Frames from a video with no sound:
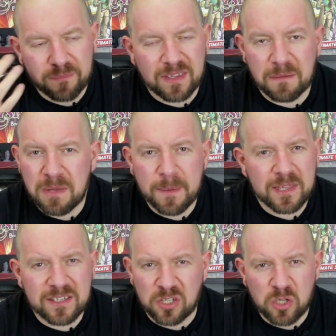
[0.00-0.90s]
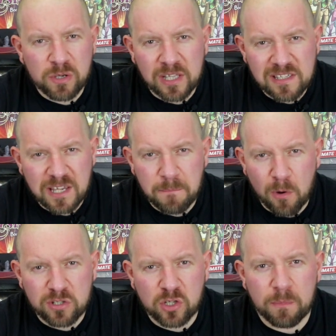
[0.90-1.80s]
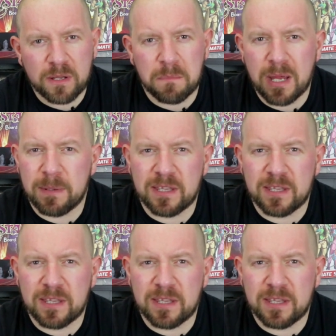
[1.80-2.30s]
maybe there's a new kill team box coming. Maybe